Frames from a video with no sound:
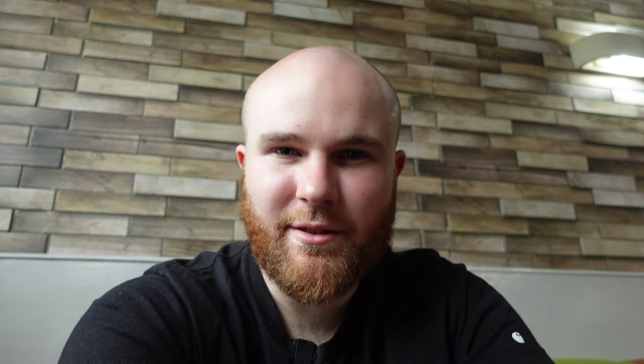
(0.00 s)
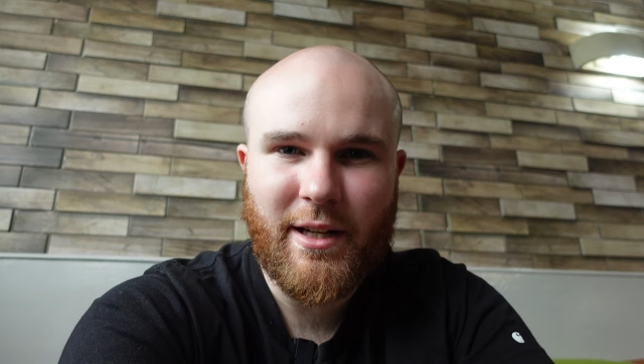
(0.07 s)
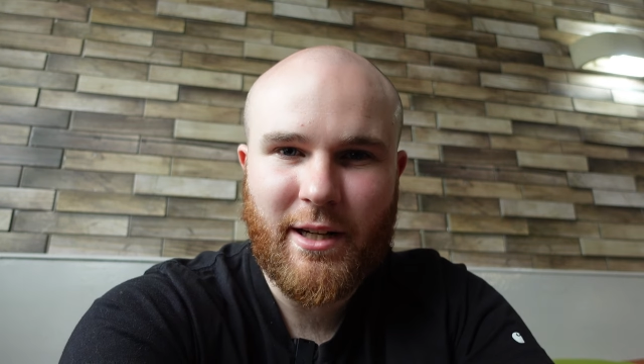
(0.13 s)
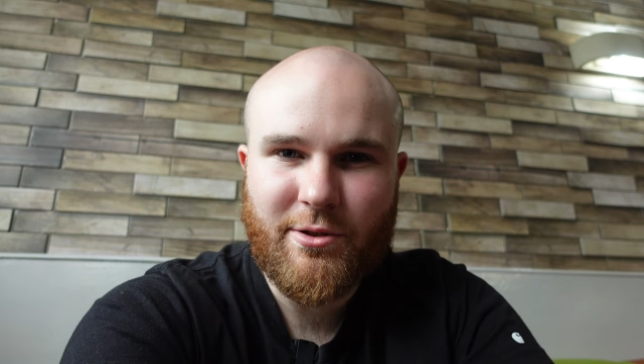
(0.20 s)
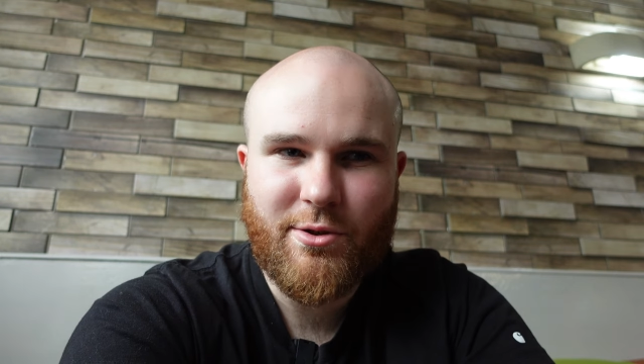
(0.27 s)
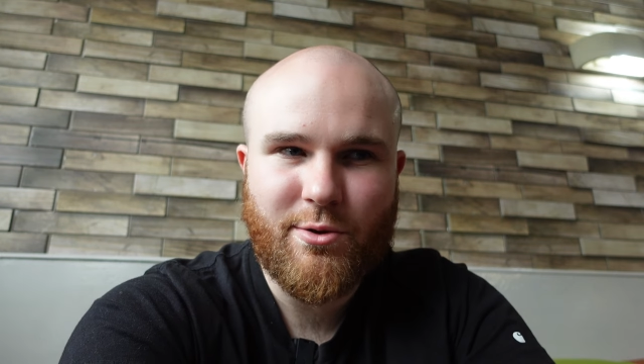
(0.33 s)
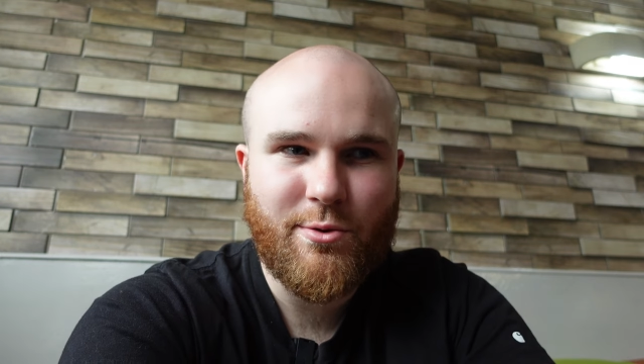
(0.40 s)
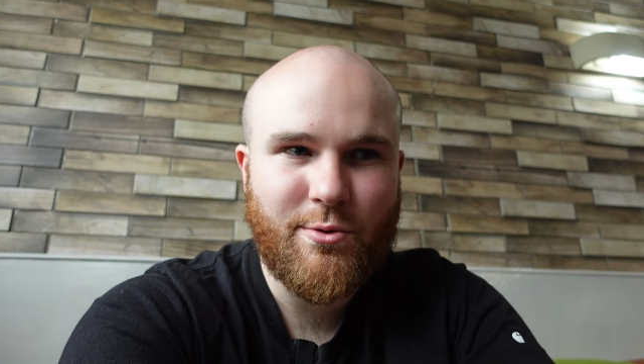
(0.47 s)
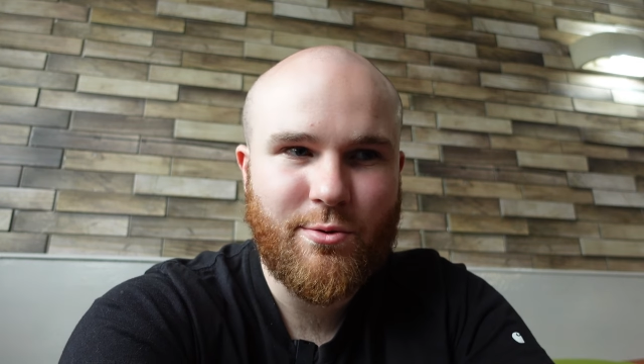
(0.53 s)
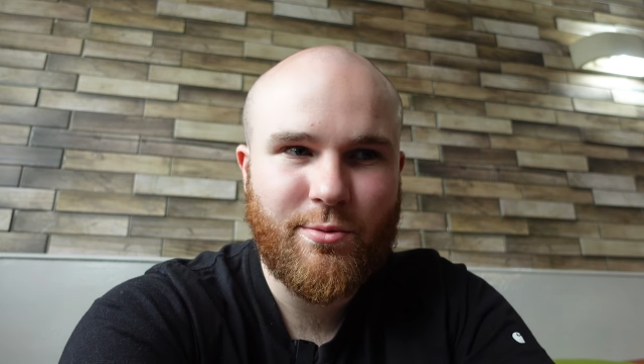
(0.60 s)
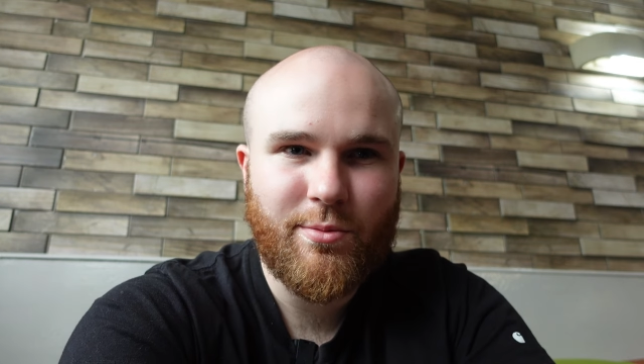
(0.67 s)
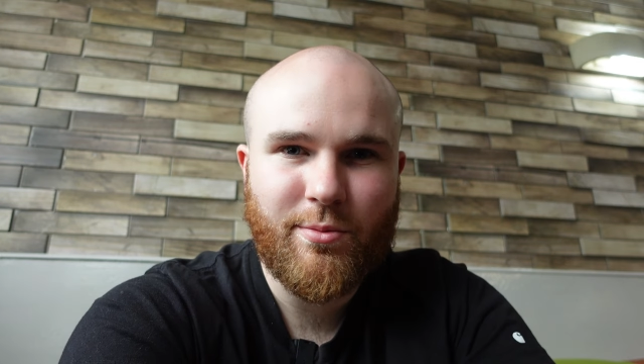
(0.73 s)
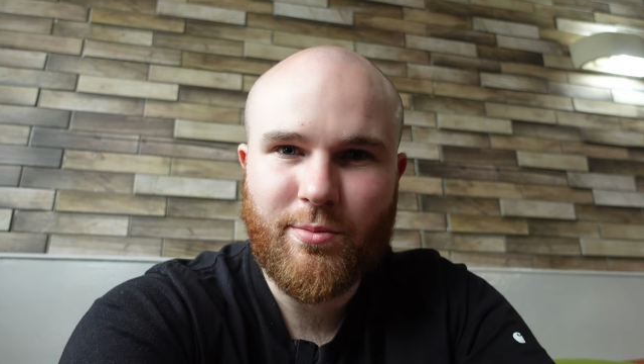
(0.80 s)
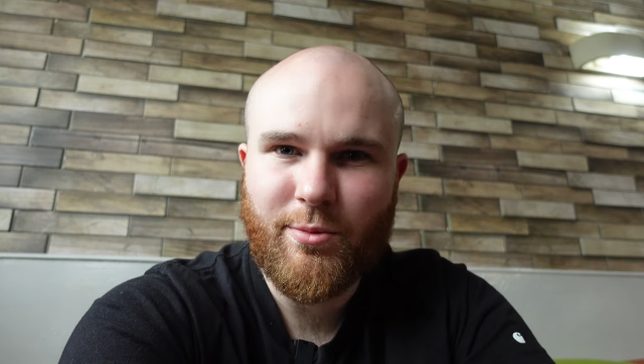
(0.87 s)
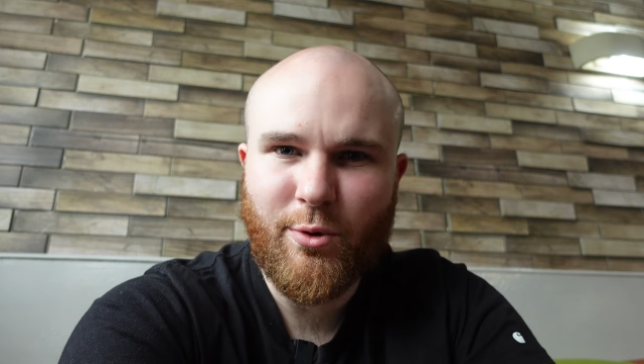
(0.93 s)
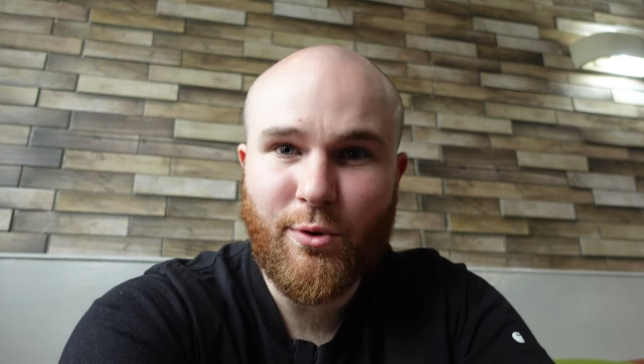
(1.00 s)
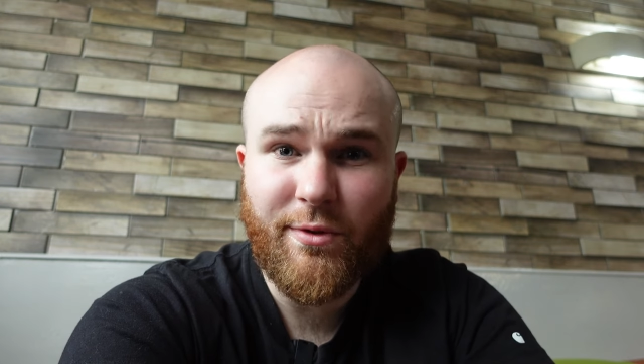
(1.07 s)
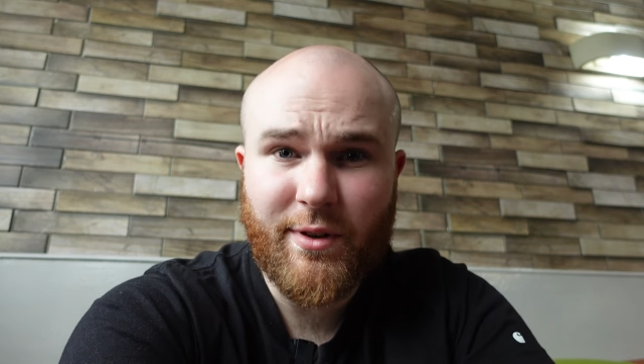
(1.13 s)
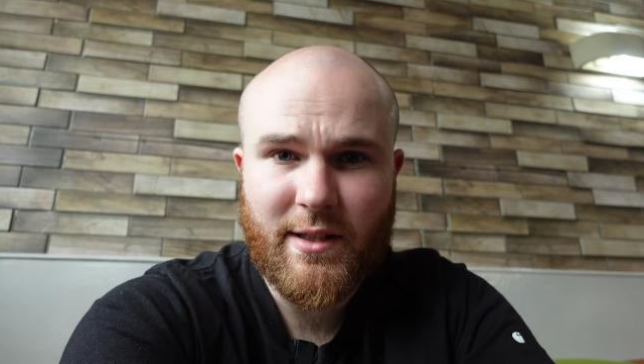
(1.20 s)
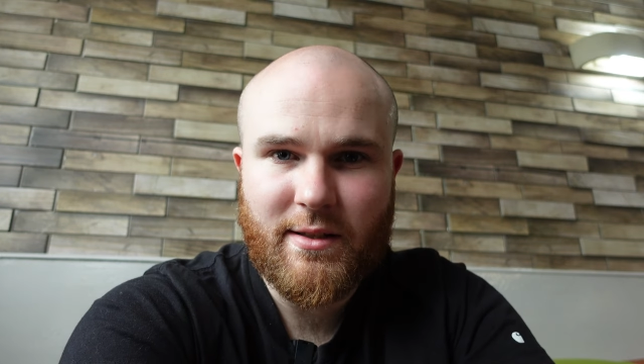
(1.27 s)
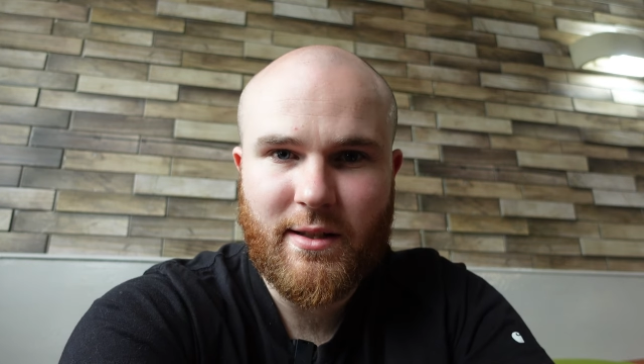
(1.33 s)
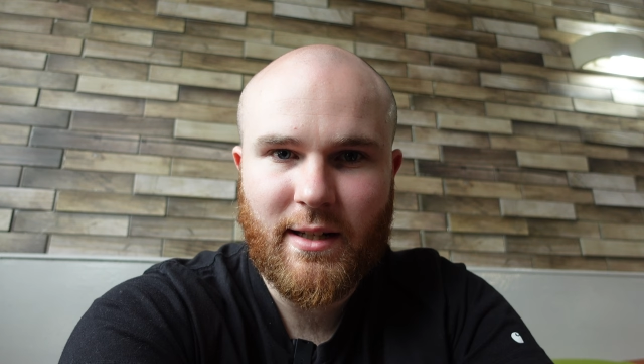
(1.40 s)
than actual
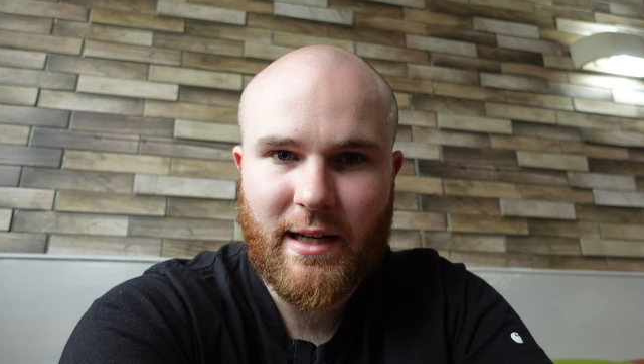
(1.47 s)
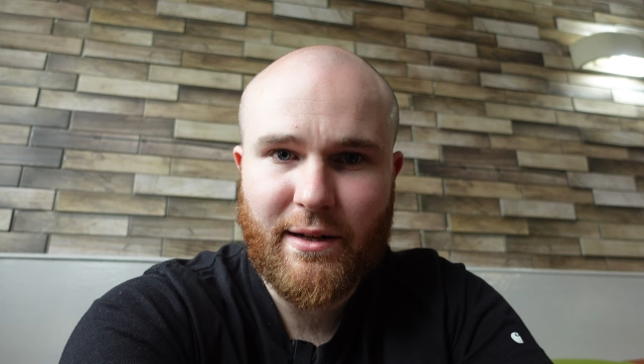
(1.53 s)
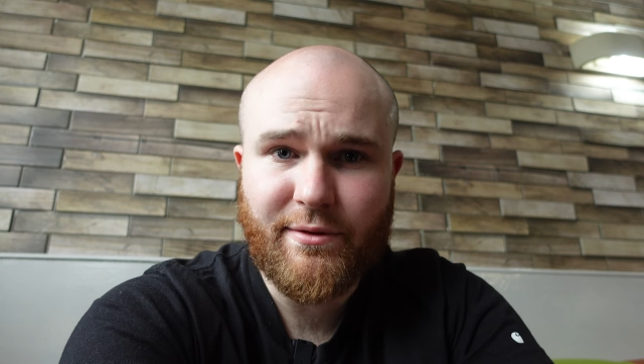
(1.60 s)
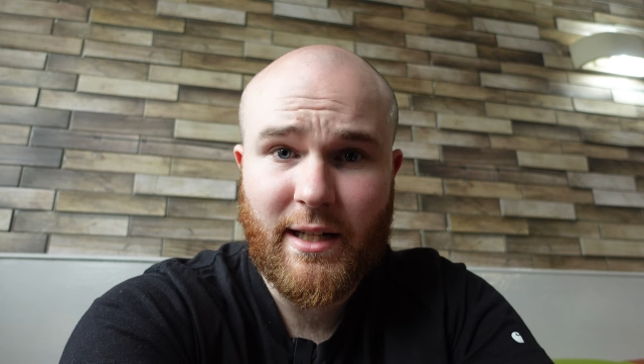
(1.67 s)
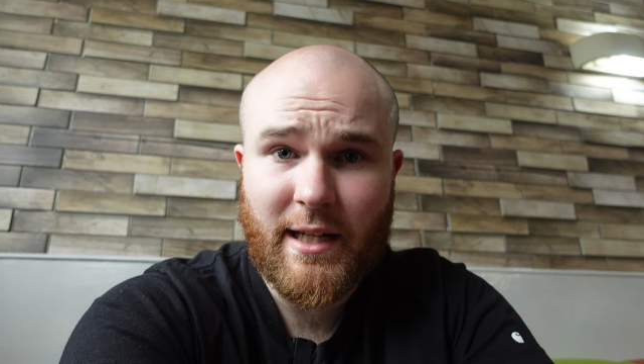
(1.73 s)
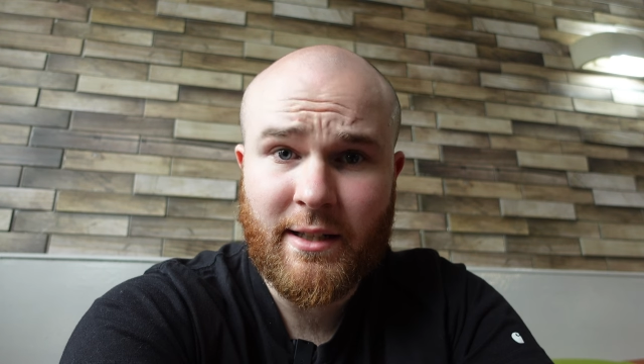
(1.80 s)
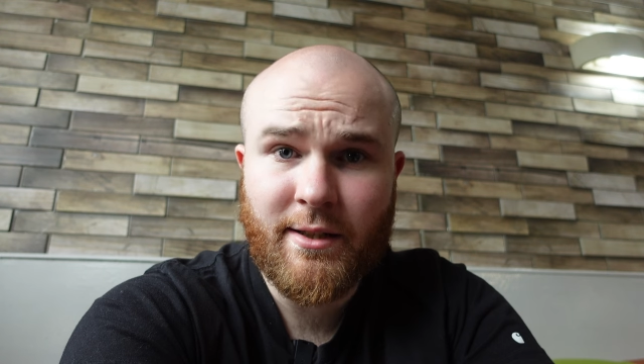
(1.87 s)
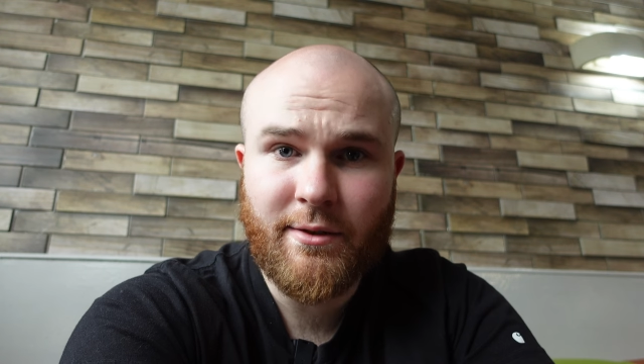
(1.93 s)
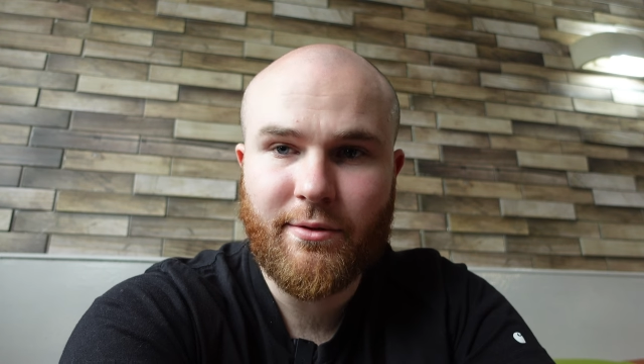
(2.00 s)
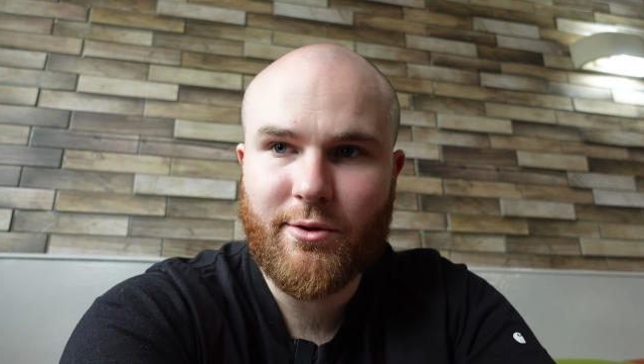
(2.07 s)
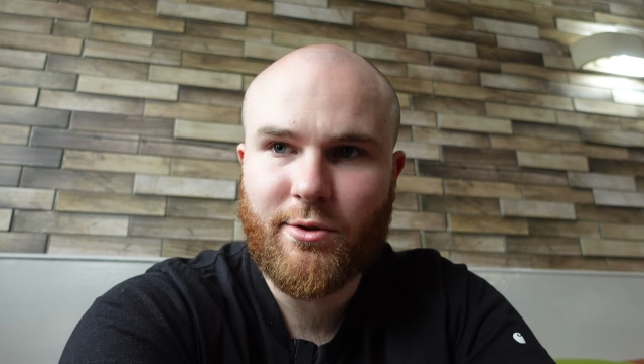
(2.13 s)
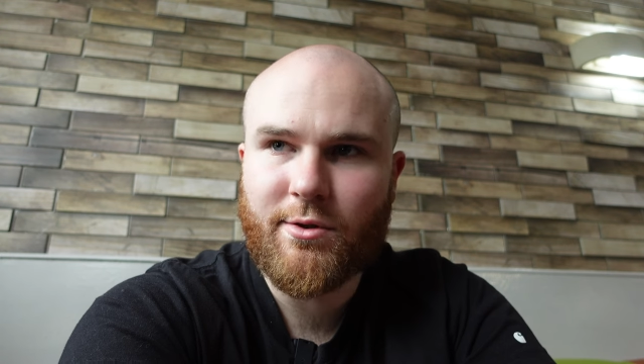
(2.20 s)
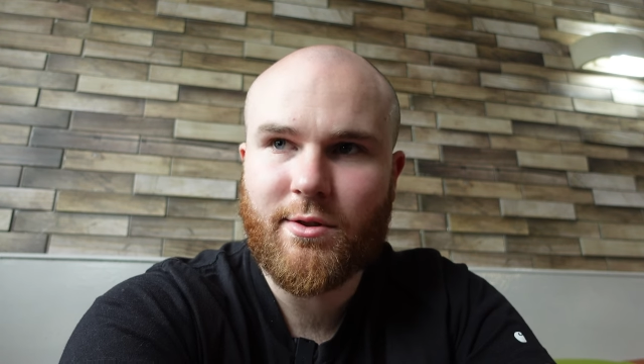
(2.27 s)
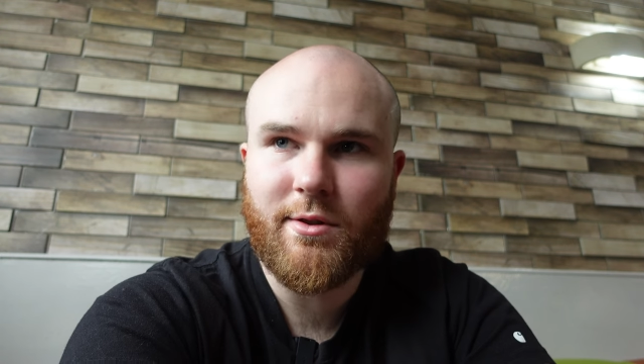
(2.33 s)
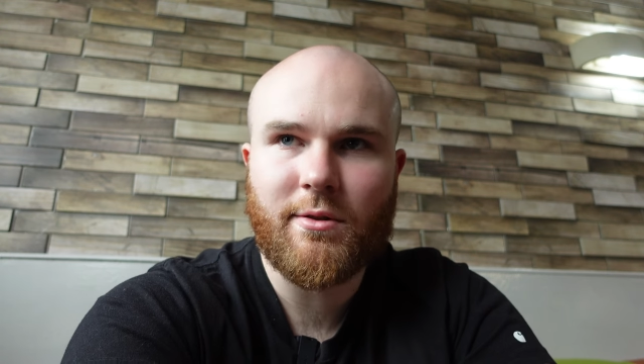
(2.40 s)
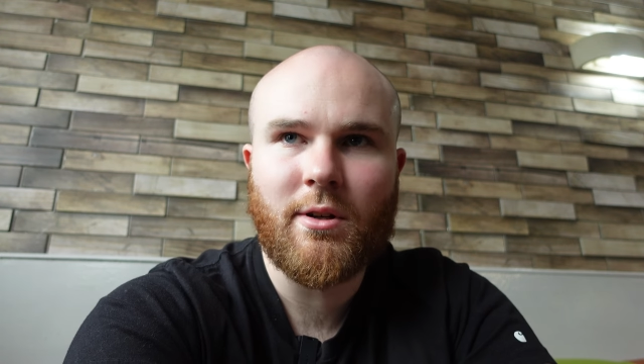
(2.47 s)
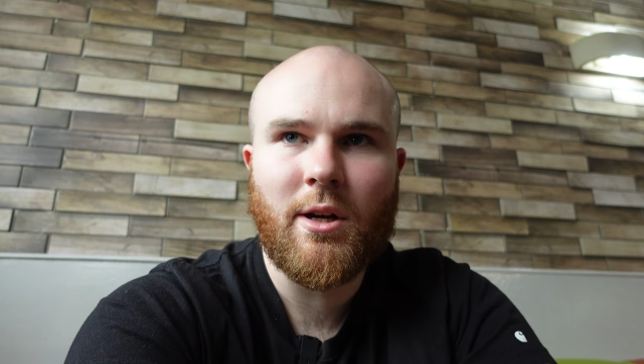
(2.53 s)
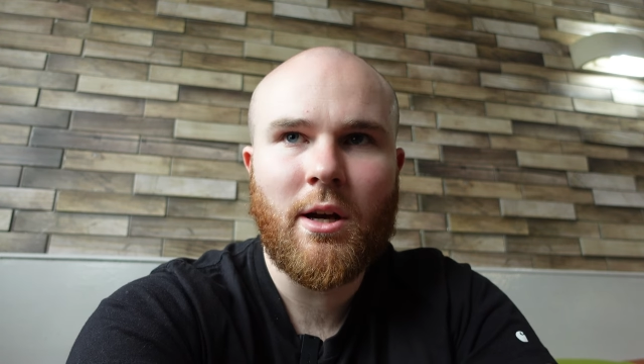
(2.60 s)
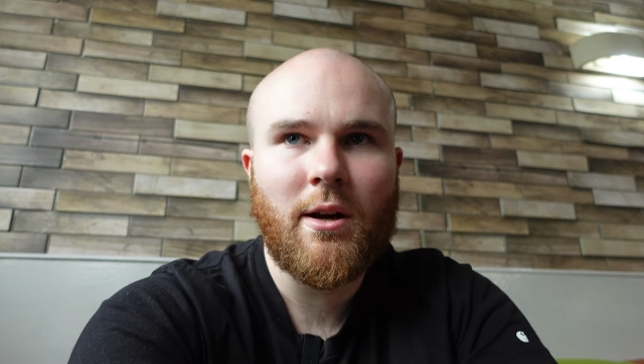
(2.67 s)
authentic Afghani food, so